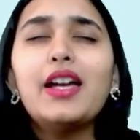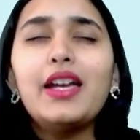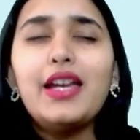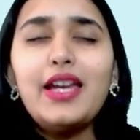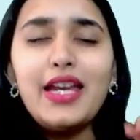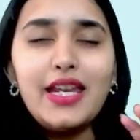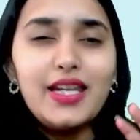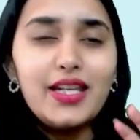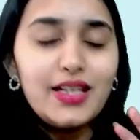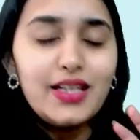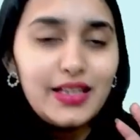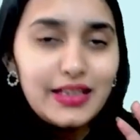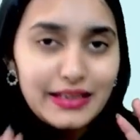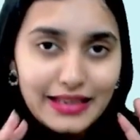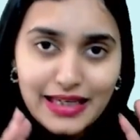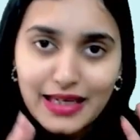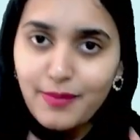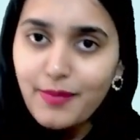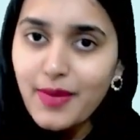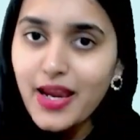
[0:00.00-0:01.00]
in
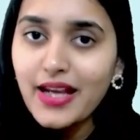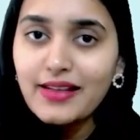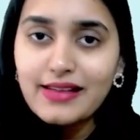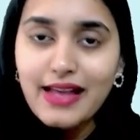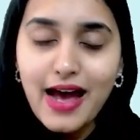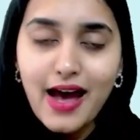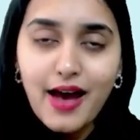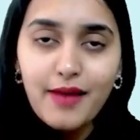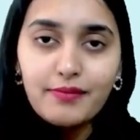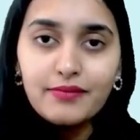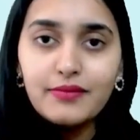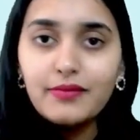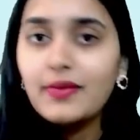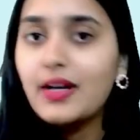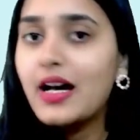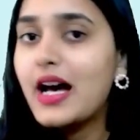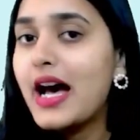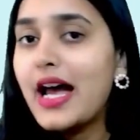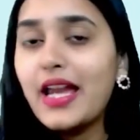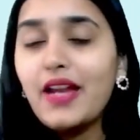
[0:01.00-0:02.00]
KEAM exam,
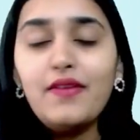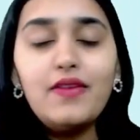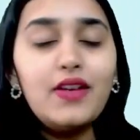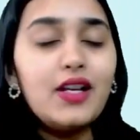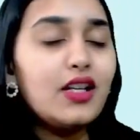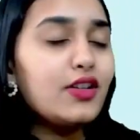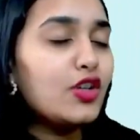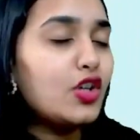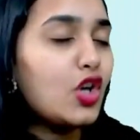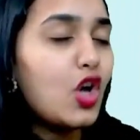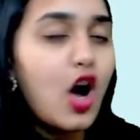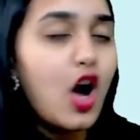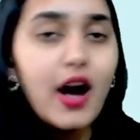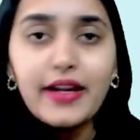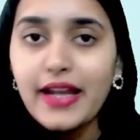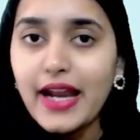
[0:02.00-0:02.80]
I will not